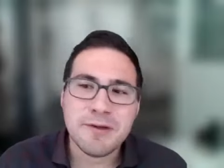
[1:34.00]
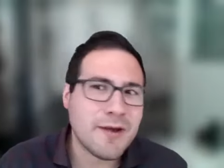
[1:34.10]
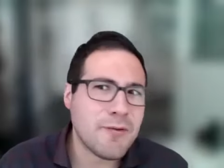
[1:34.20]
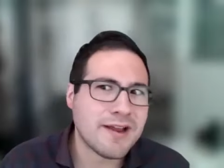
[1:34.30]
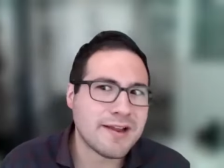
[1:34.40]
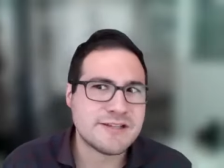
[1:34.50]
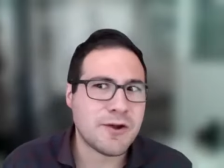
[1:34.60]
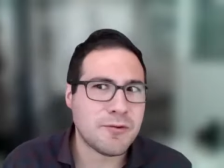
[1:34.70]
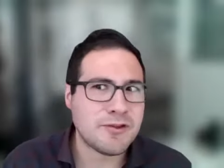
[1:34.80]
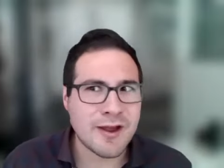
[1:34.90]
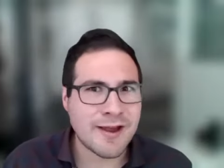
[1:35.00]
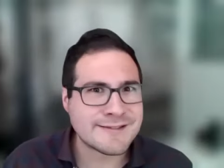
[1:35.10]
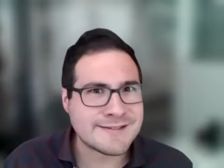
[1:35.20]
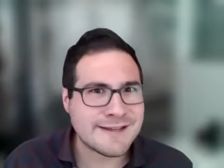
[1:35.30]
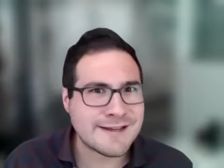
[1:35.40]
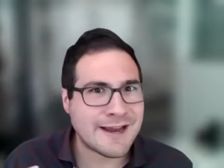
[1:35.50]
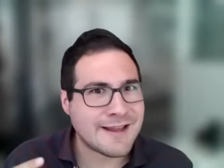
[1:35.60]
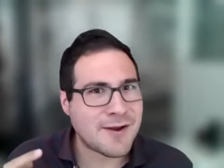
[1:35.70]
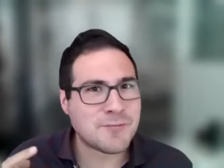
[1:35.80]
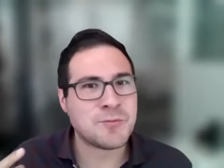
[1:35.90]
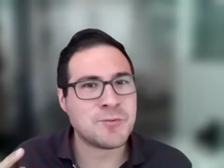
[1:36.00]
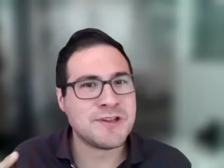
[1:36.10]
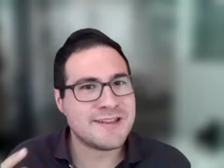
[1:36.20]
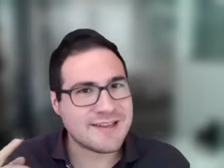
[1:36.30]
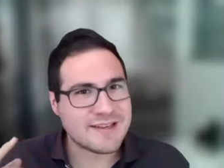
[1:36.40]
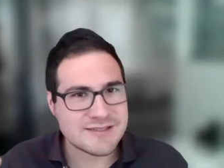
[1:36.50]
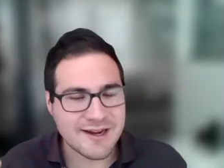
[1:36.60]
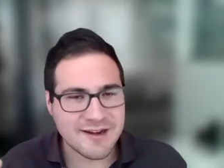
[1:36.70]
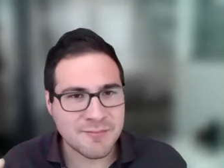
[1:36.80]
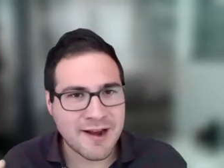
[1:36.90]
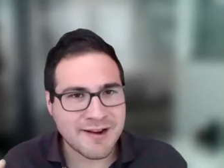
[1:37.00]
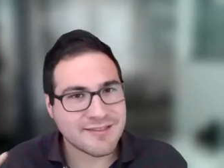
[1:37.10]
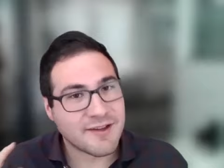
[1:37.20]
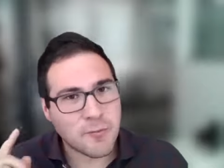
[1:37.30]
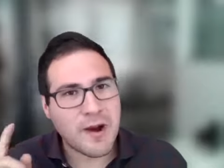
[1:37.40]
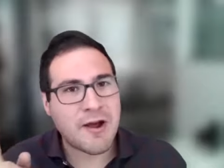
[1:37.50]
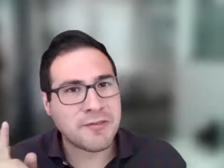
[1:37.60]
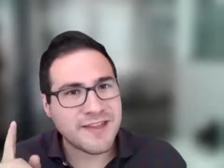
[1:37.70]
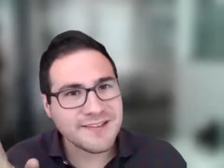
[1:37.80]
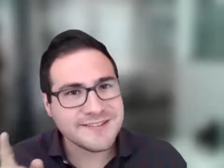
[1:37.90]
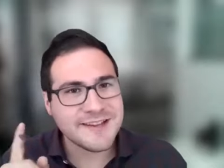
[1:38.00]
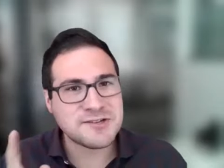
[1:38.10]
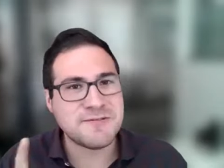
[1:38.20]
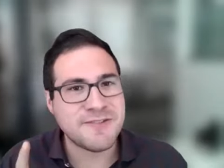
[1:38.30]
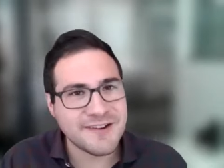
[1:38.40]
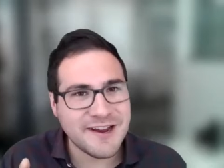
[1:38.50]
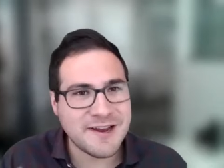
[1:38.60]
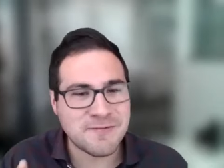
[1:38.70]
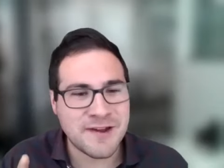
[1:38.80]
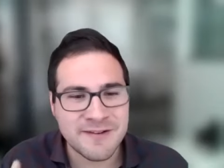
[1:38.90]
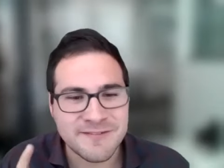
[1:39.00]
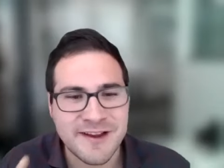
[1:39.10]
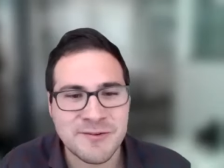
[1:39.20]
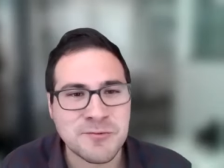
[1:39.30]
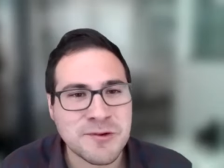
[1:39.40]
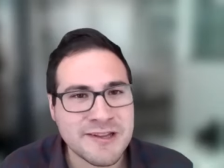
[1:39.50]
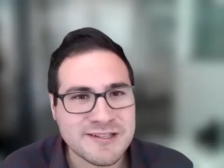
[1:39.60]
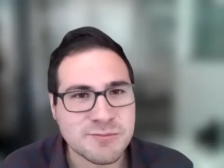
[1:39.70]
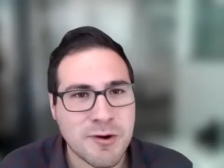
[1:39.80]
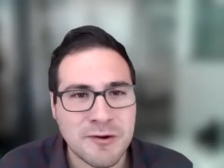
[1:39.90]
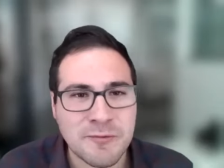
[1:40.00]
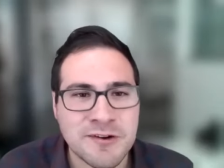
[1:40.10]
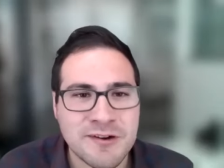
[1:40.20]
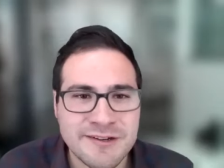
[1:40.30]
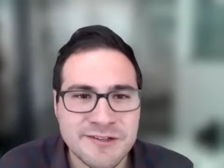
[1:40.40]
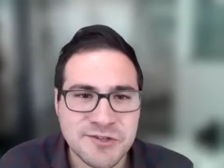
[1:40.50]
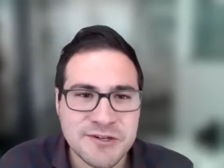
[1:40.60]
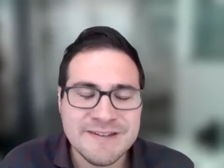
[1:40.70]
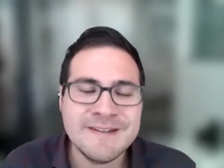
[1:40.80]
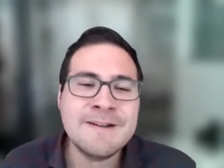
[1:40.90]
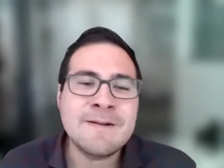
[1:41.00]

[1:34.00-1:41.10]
But then when I saw what you guys did, I got really excited about it and thought, wow, that's actually very innovative and really smart for our industry.